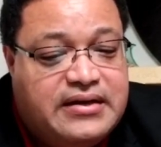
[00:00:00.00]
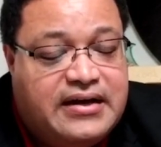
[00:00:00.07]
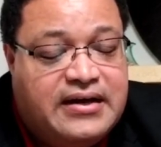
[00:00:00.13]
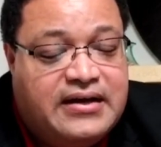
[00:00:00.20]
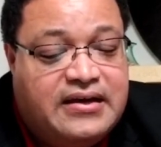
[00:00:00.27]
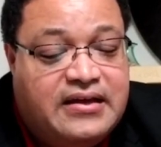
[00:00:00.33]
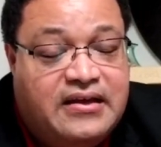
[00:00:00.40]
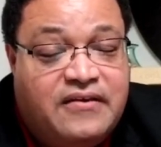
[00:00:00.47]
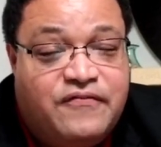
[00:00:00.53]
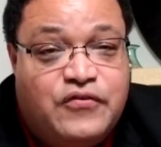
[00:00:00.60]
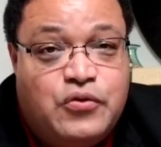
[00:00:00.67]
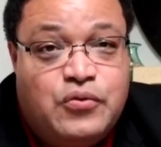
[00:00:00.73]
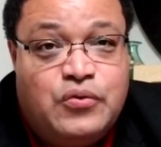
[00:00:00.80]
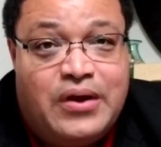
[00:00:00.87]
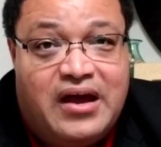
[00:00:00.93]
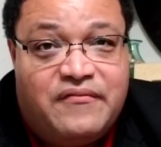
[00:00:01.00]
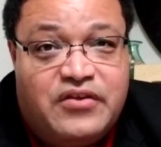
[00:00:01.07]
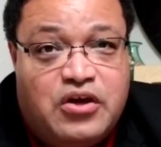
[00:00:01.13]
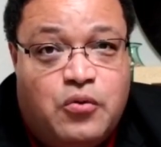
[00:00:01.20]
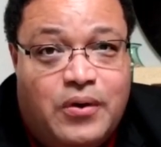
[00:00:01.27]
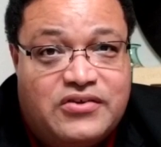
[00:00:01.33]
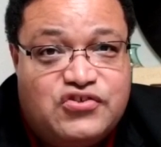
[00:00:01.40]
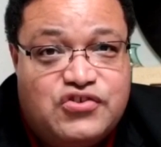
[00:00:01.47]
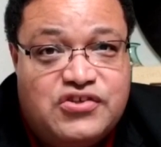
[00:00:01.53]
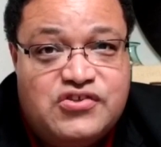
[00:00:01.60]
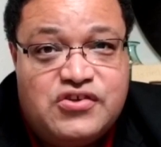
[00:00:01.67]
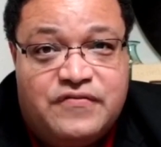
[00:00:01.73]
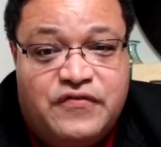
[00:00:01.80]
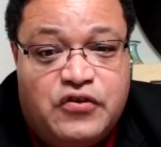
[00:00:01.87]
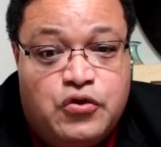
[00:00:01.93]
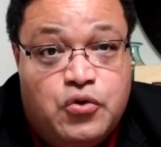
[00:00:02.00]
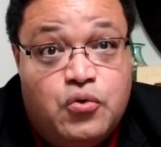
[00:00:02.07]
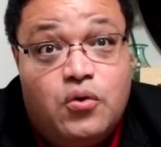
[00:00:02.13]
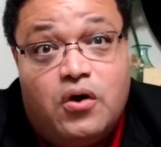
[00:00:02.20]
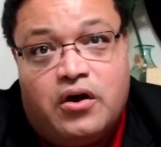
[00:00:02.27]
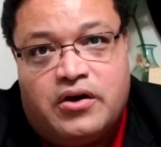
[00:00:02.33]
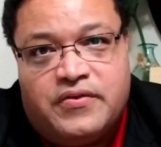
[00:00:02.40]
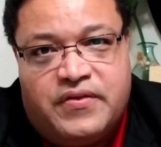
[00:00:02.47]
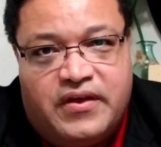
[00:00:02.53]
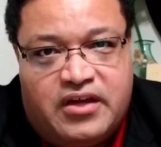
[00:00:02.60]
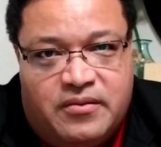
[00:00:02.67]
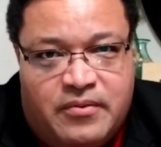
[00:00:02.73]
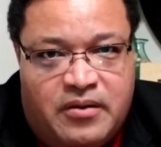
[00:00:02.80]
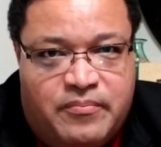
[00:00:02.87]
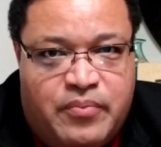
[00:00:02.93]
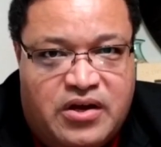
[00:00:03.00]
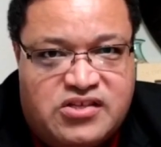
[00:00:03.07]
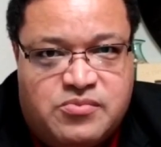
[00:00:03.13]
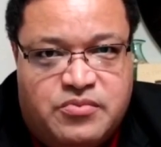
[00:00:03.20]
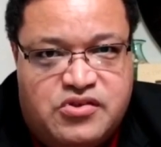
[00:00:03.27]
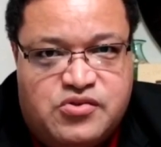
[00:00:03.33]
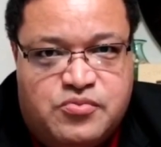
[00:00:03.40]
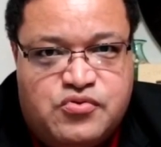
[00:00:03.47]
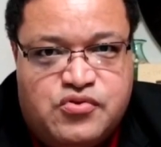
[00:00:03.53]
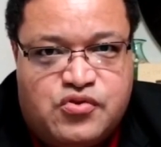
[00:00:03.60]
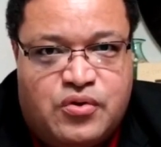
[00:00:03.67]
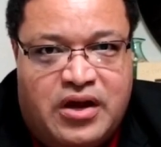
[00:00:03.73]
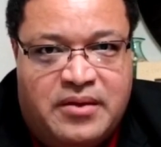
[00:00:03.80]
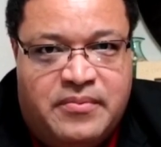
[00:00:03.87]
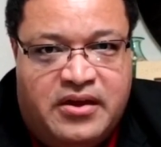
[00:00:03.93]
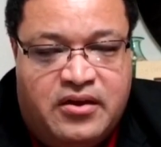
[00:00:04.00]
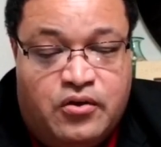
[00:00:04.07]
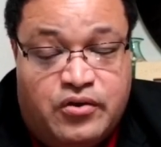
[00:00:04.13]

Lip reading: If you have any questions, if you are thinking about possibly subscribing